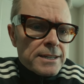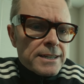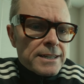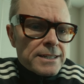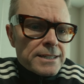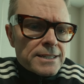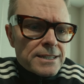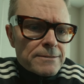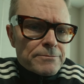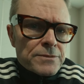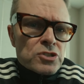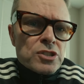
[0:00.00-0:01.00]

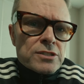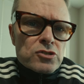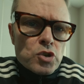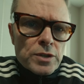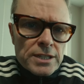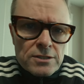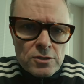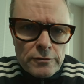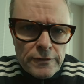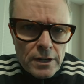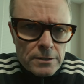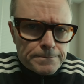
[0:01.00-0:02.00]
and she's enjoying it so
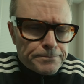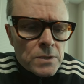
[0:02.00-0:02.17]
far.